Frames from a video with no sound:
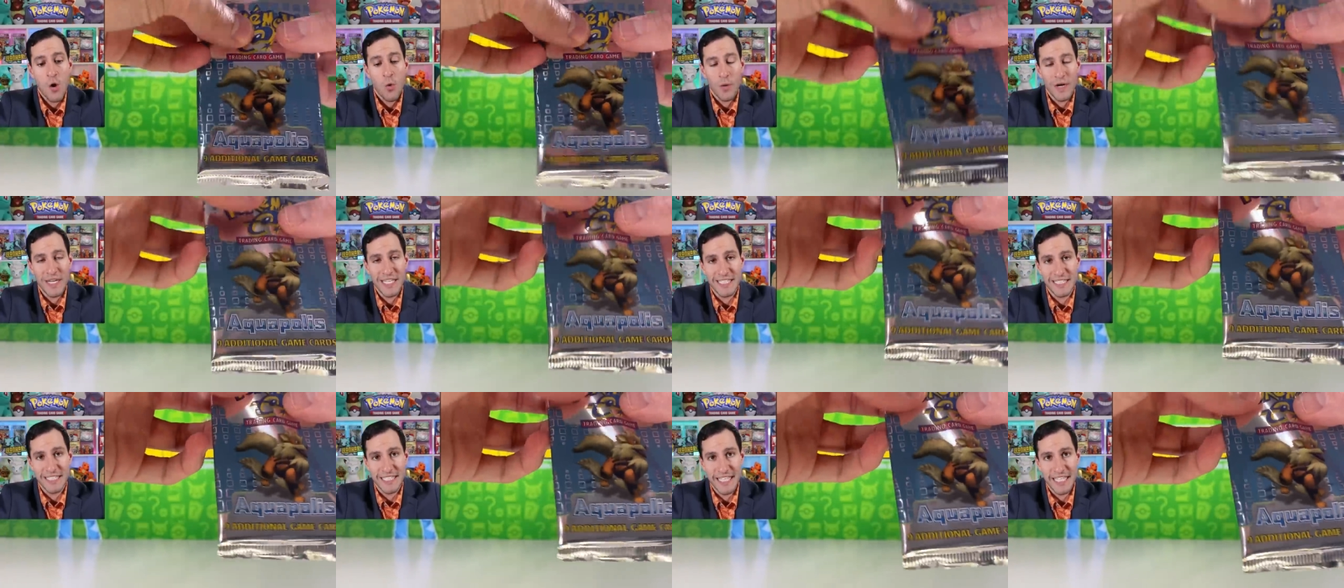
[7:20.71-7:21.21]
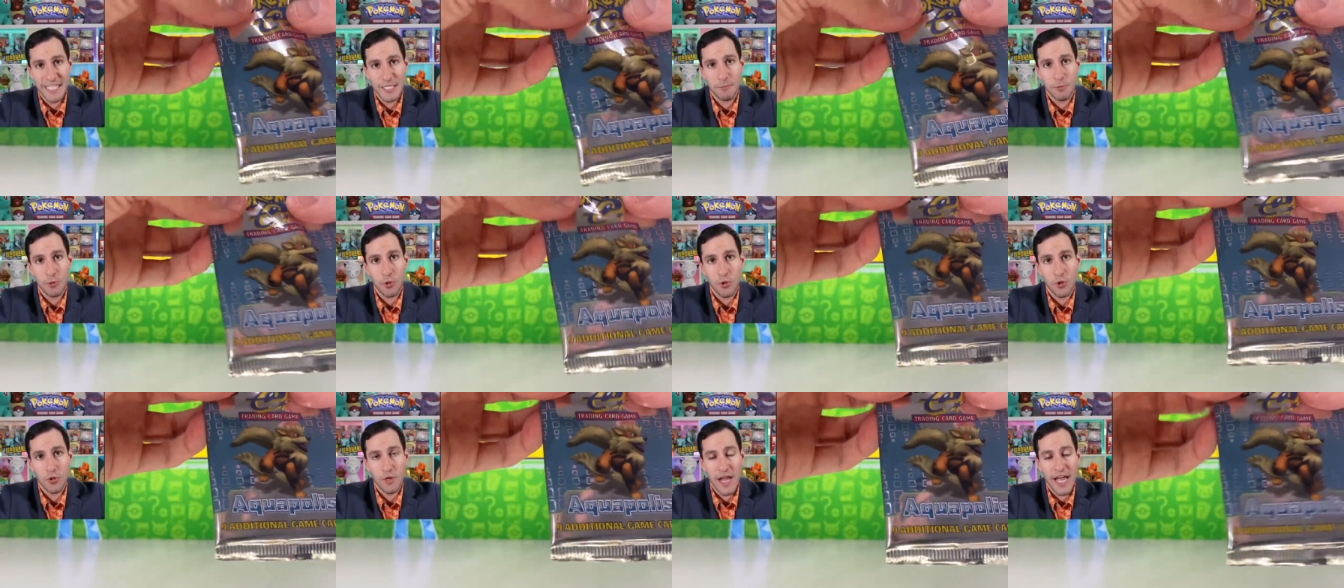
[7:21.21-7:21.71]
we did
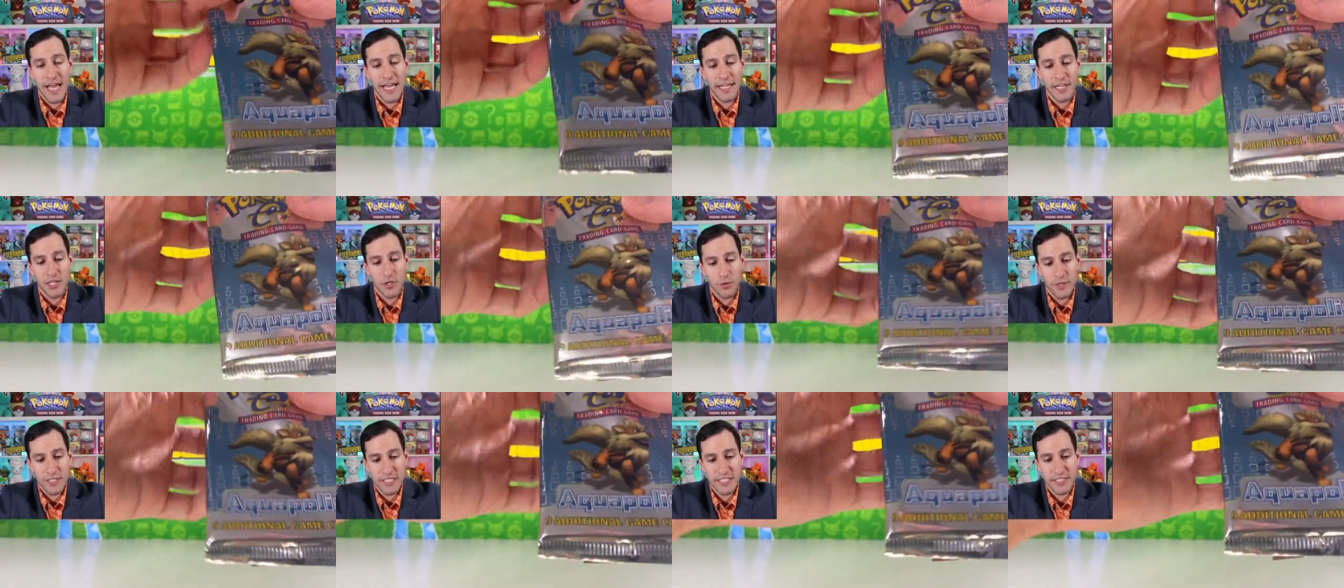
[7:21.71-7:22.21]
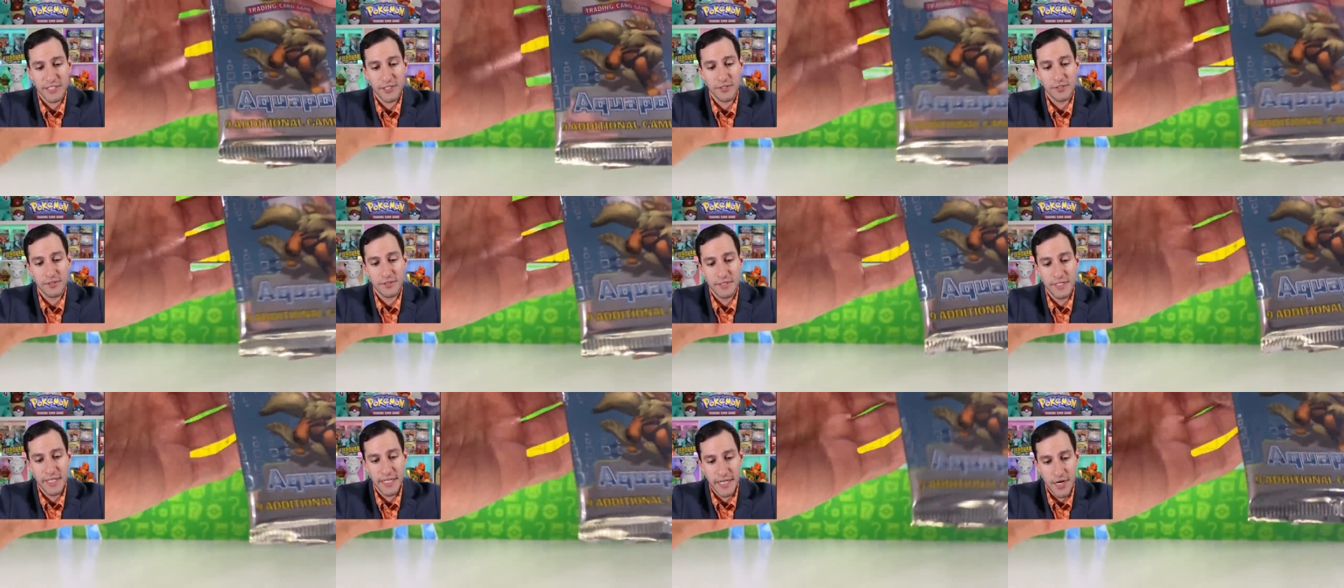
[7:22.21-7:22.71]
pull a
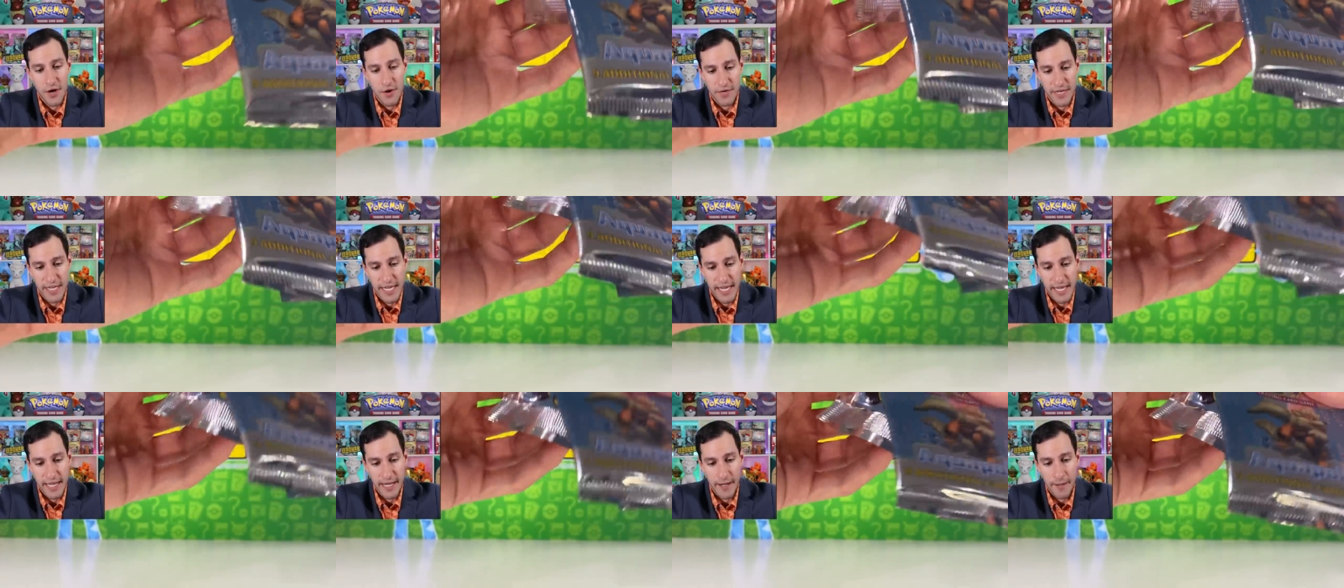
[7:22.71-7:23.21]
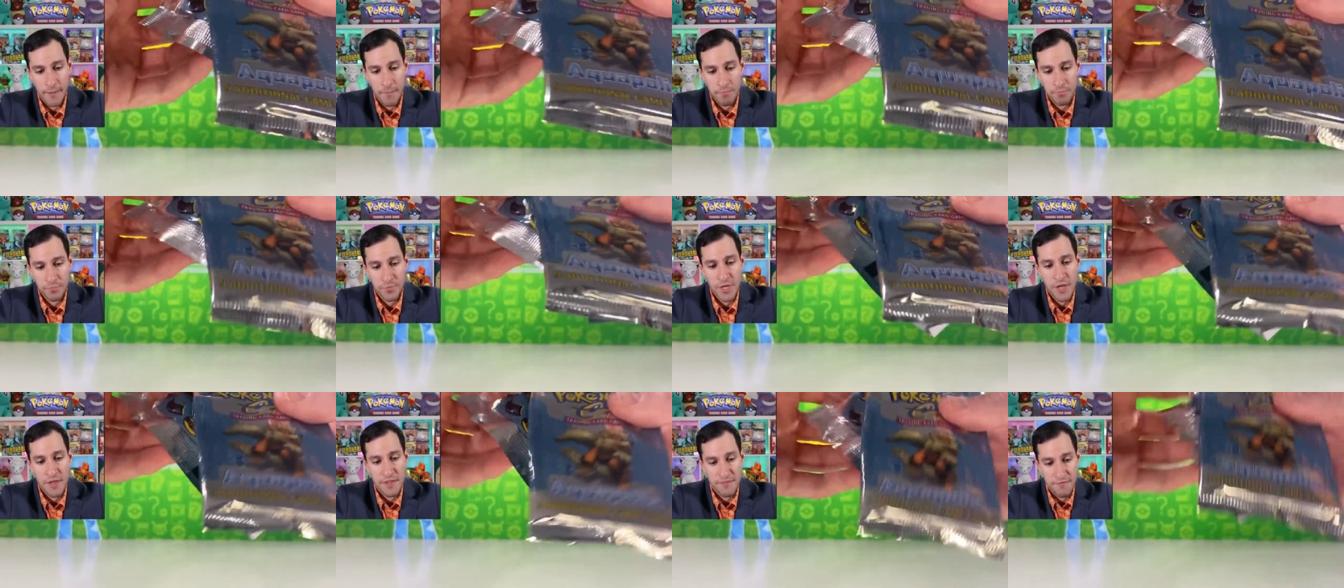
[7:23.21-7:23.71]
crystal Nidoking
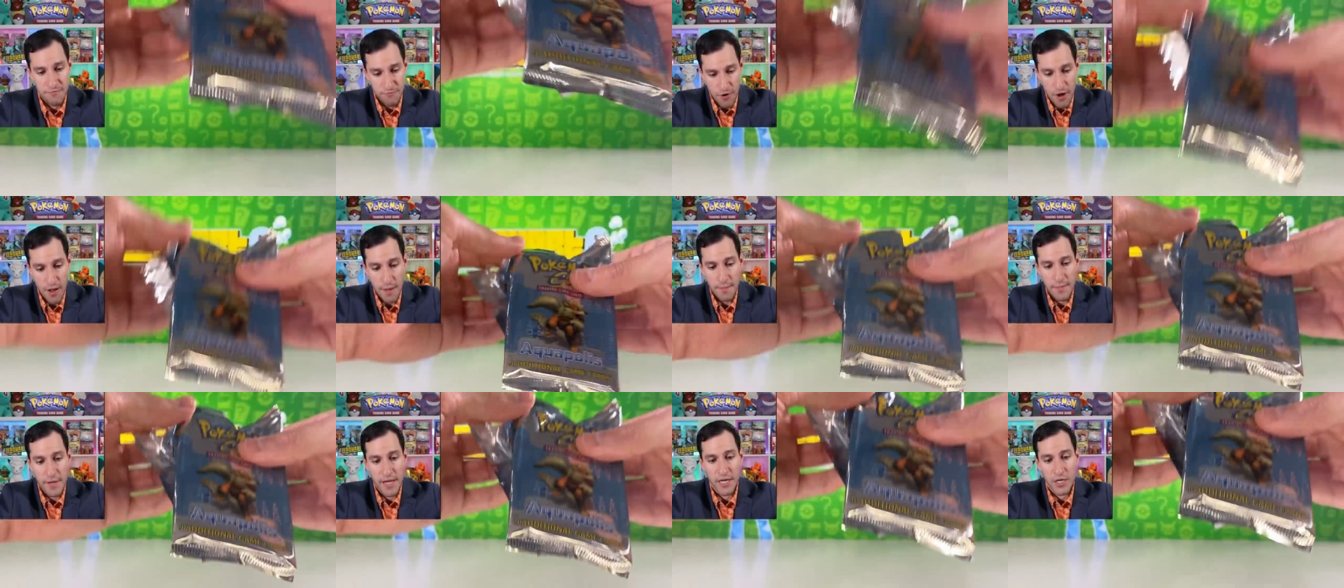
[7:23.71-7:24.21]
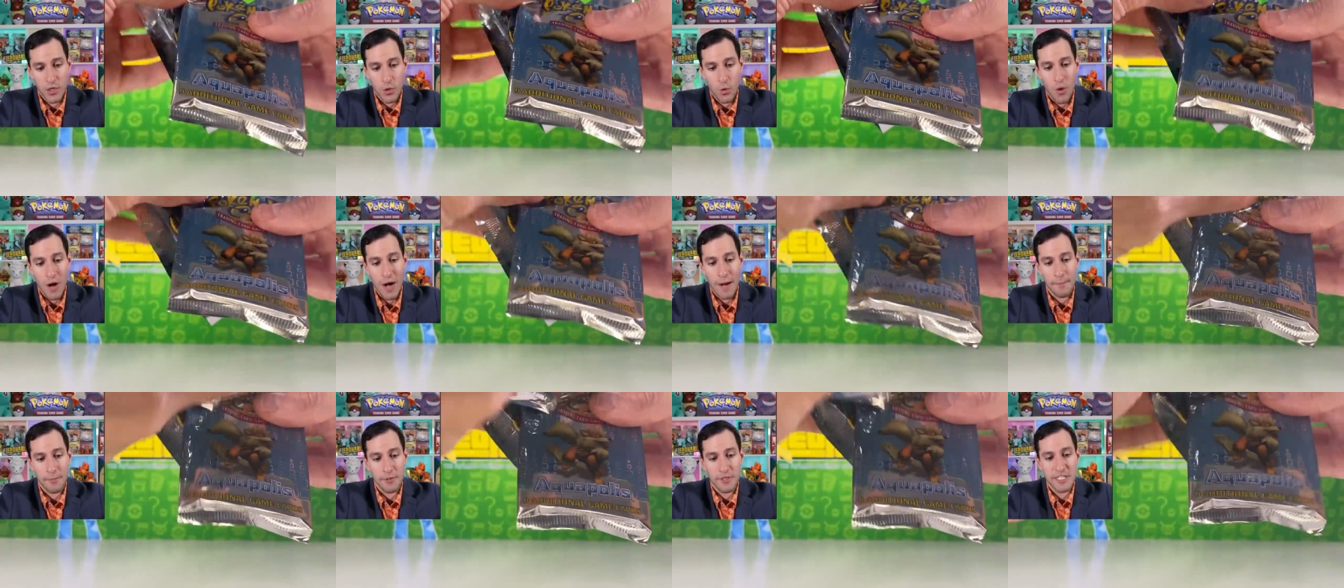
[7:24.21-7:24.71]
from an
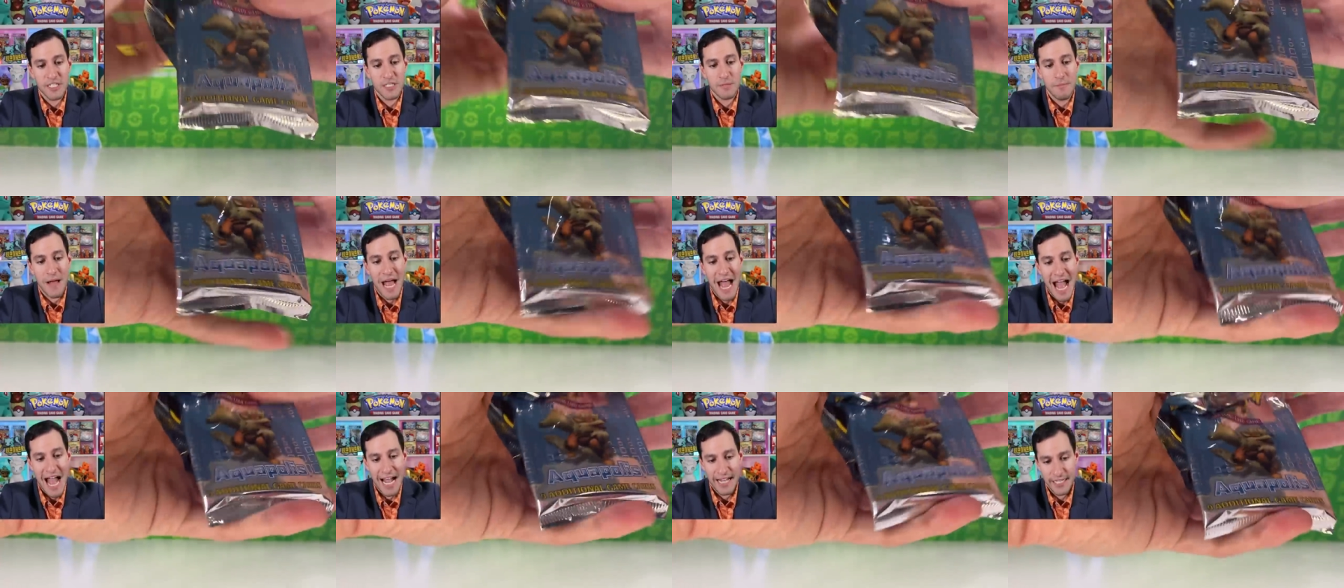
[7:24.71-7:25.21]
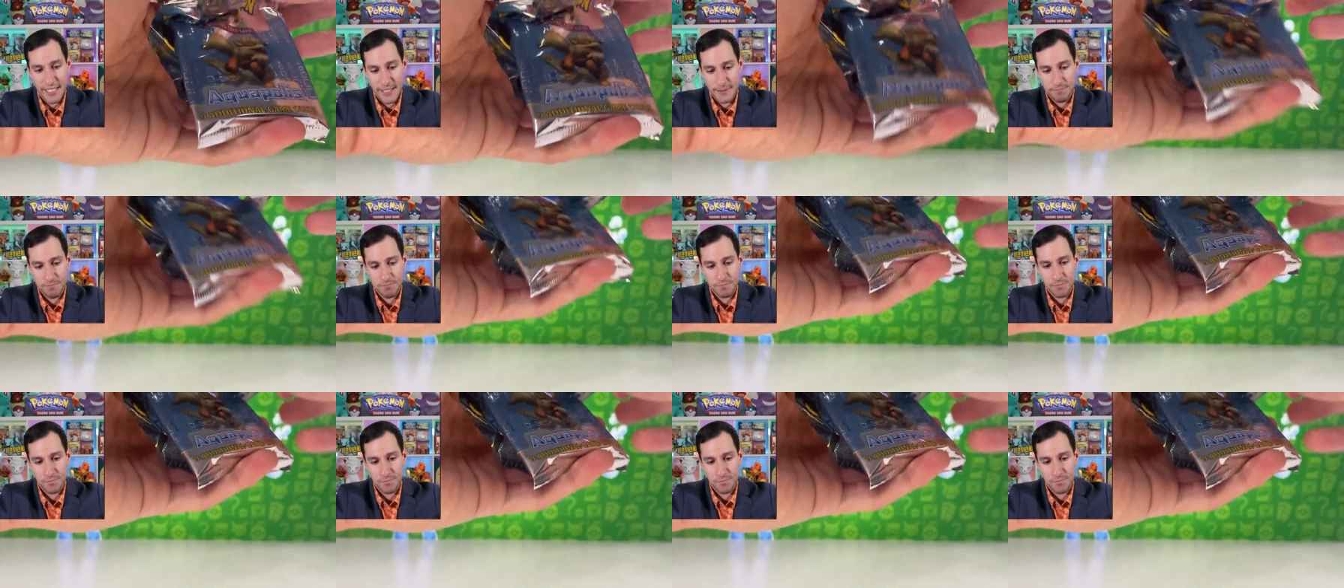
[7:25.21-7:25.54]
Aquapolis pack.